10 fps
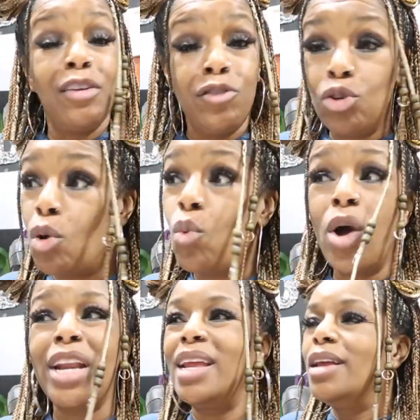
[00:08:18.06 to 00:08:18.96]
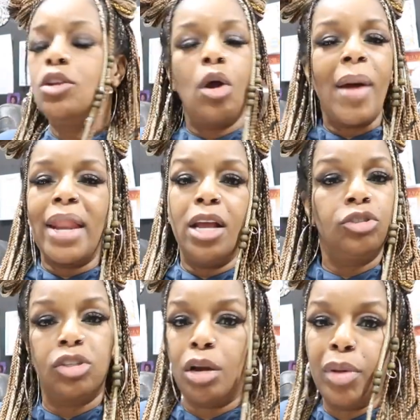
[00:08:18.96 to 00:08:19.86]
if you don't want it, nobody
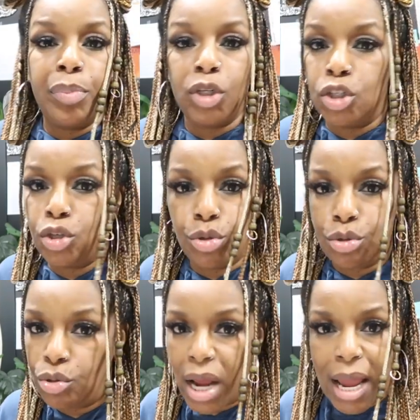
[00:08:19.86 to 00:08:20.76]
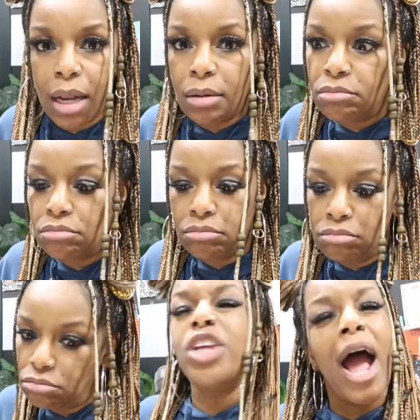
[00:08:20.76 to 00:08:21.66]
else is going to be pushing you to do that.
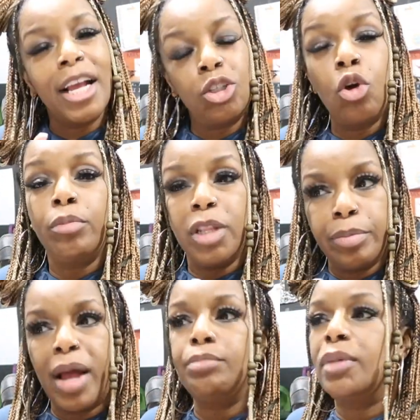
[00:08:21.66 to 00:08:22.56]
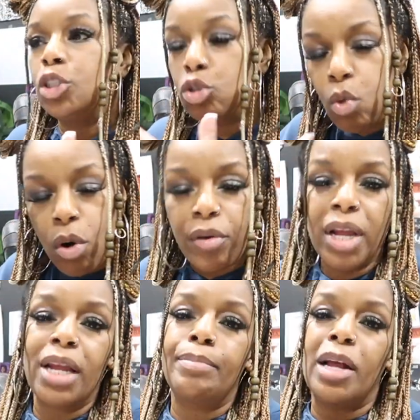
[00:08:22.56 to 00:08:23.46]
I told them about my
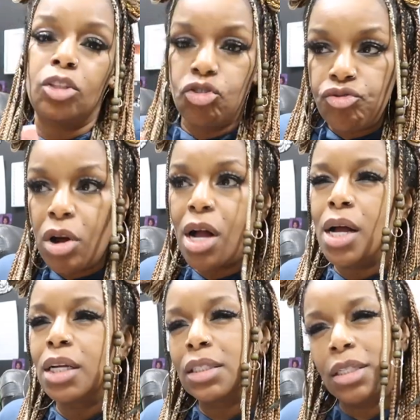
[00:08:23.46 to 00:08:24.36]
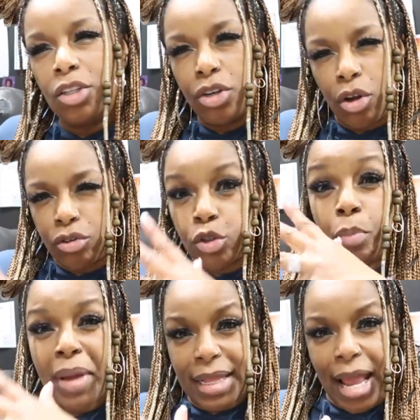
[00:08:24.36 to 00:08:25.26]
story and about the drugs, you know,
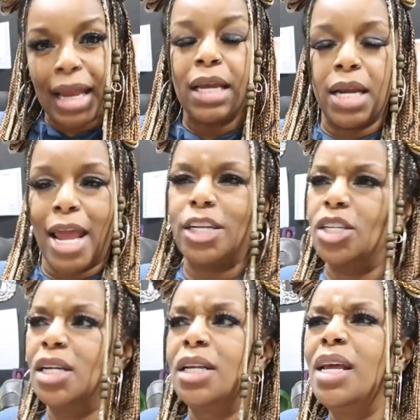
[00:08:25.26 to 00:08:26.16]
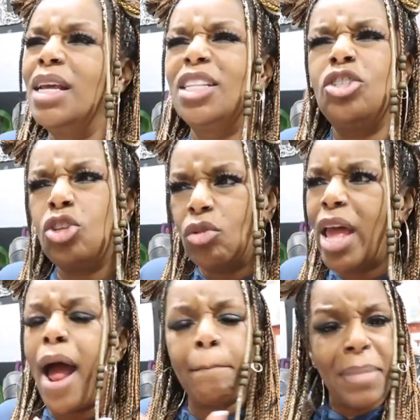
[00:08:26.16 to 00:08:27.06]
to make that connection, to show
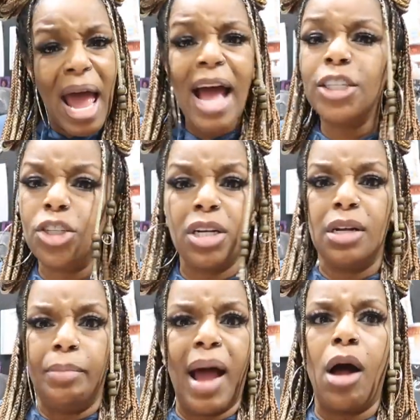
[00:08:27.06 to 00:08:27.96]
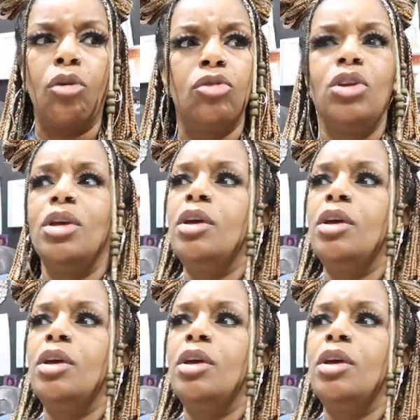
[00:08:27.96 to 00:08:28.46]
that I'm passionate about